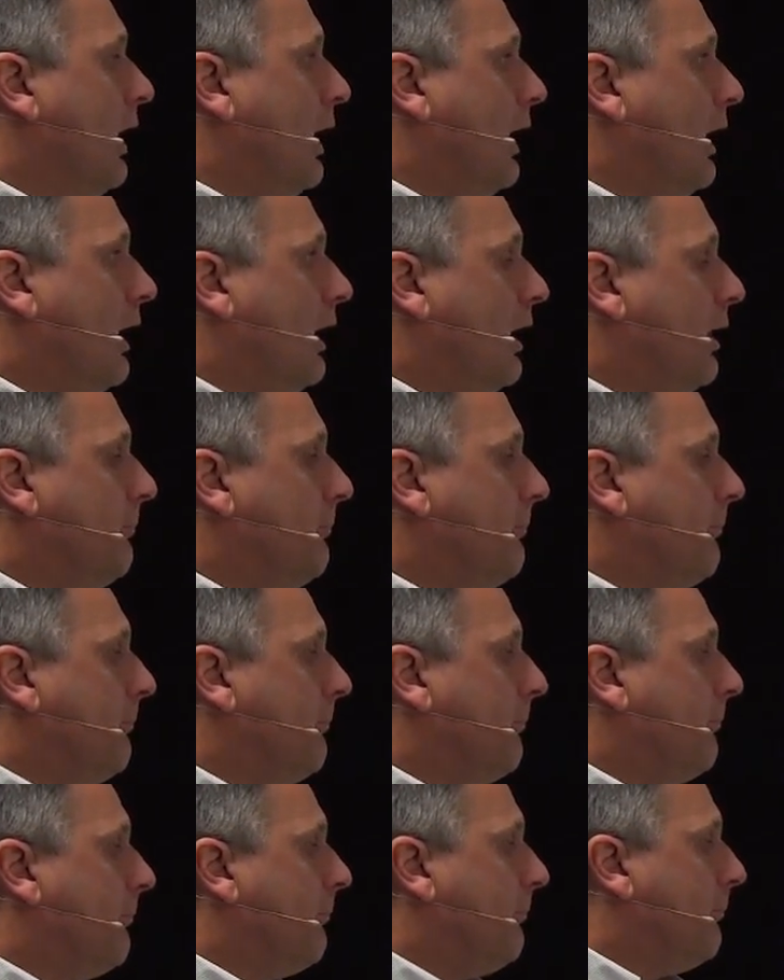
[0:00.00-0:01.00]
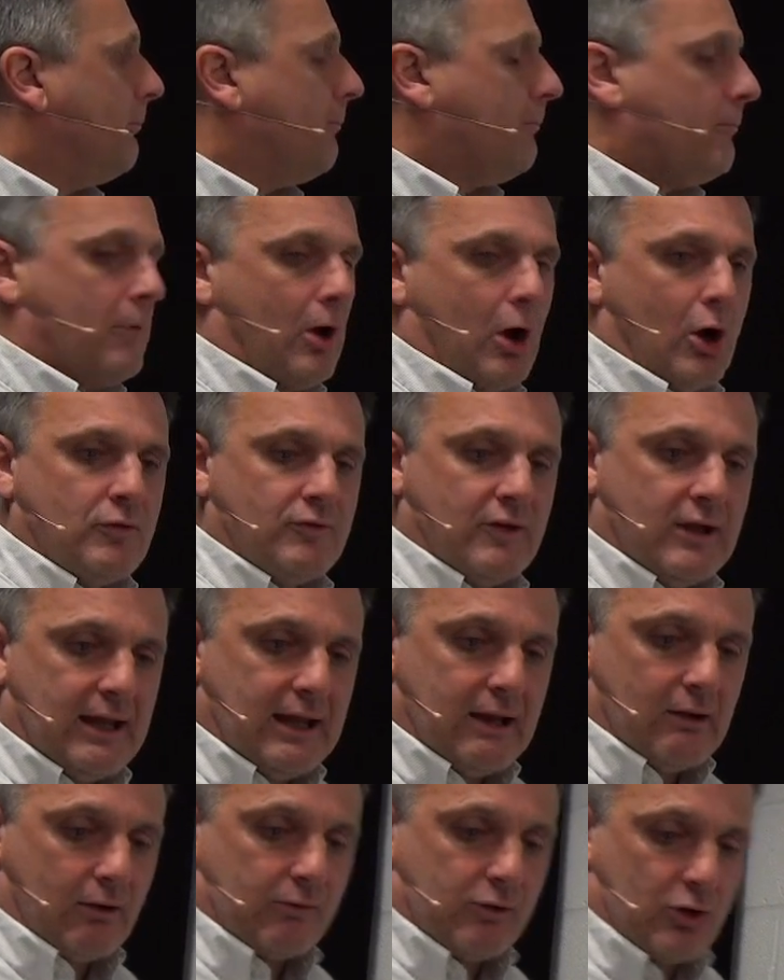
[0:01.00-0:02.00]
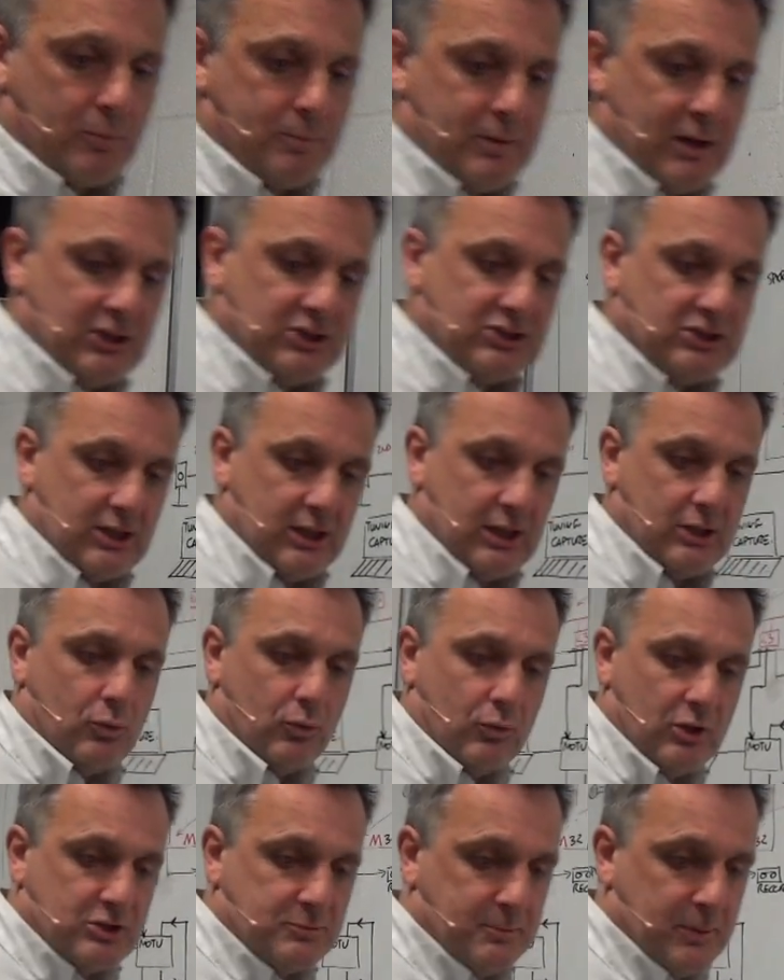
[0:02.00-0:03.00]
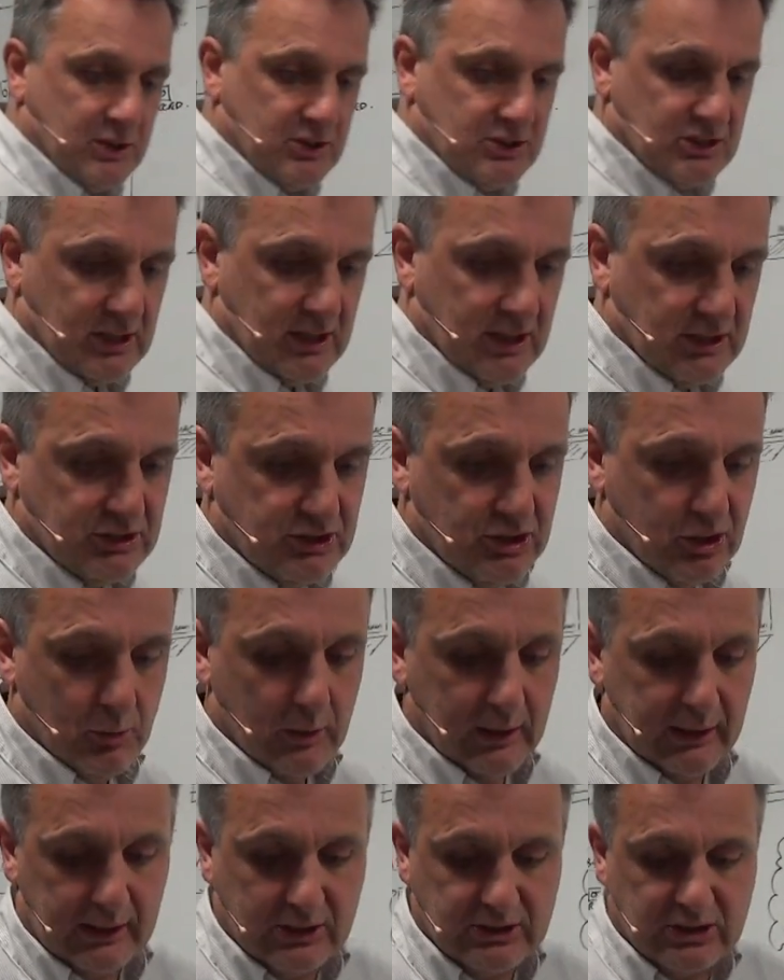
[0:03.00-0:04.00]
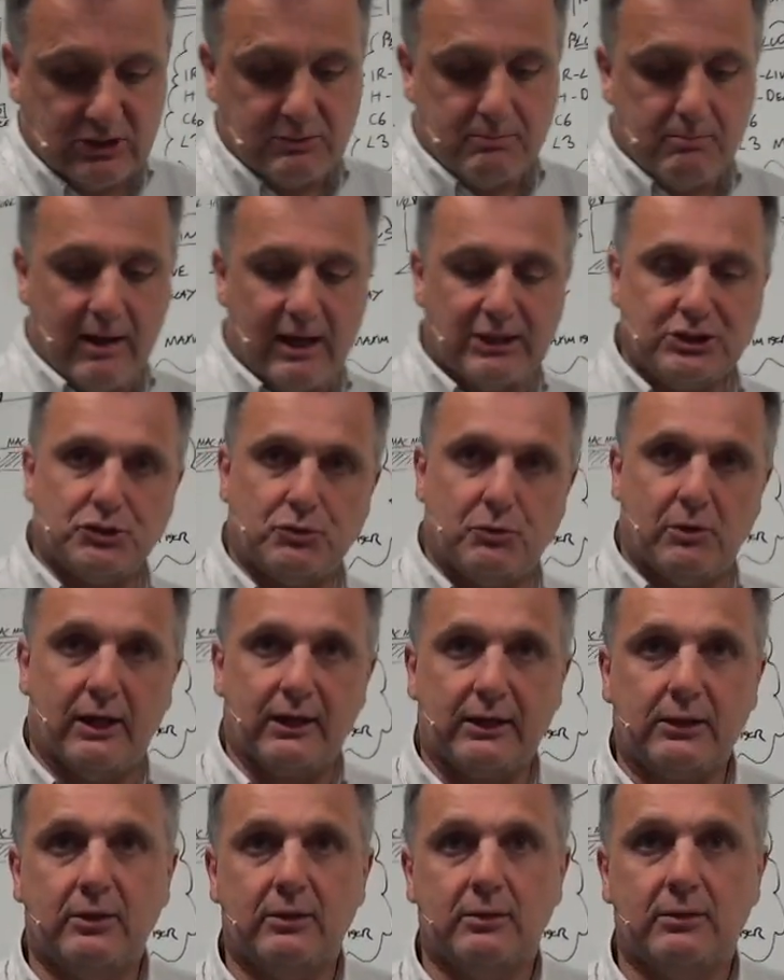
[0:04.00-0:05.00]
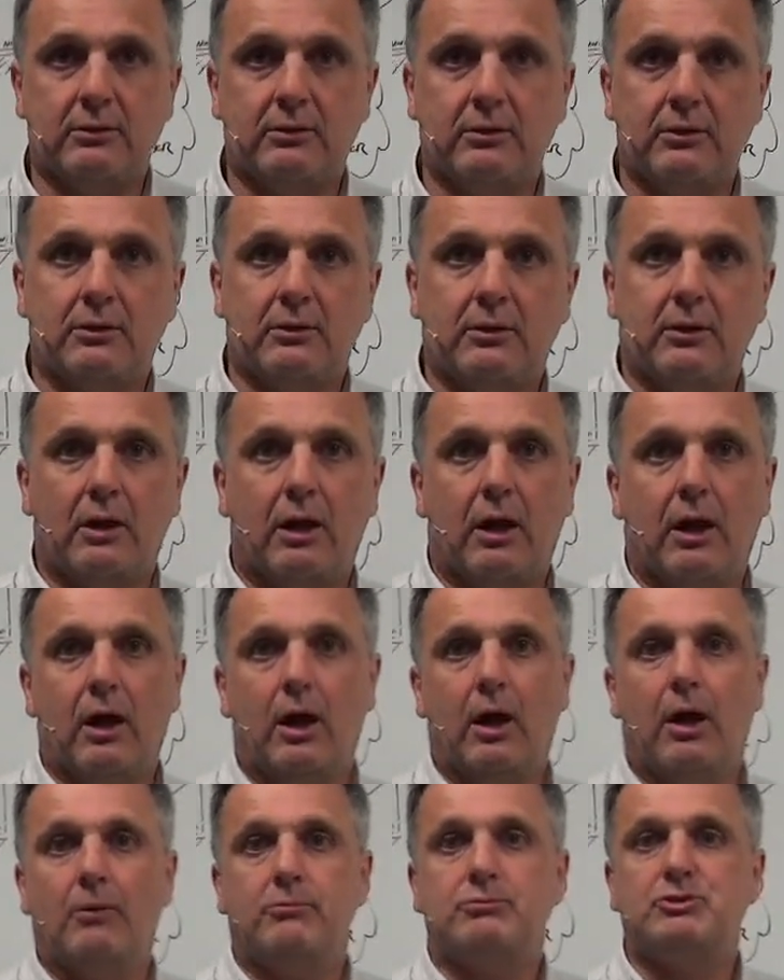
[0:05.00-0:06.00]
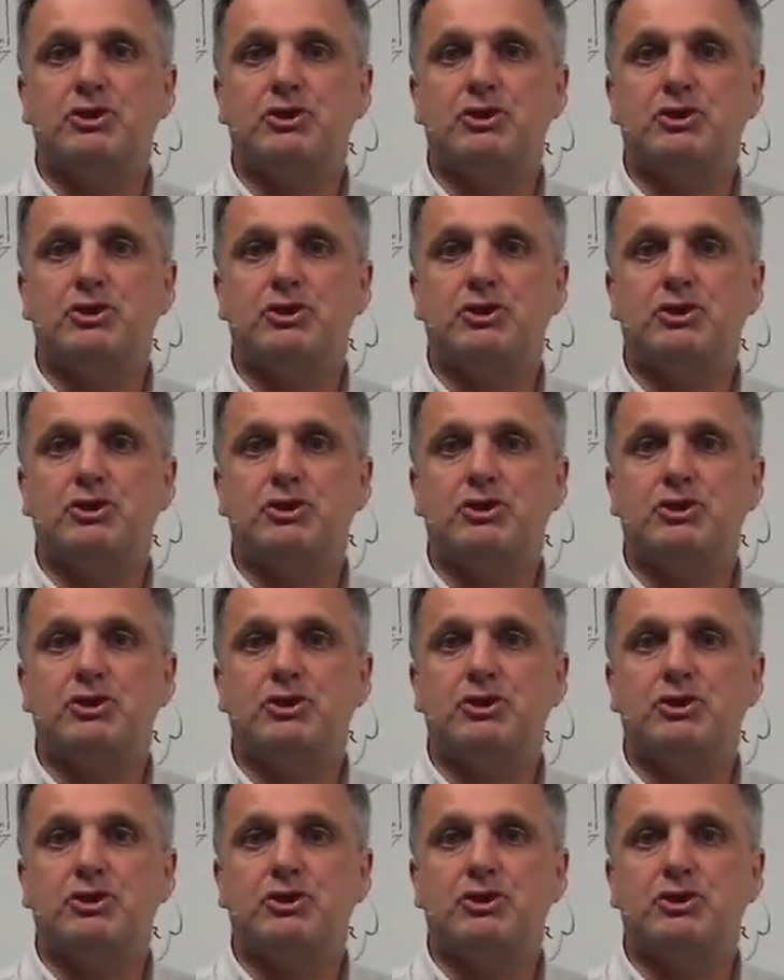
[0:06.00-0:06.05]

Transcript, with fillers: Um, over here, I've got a PC, and all this PC is doing is it's measuring uh,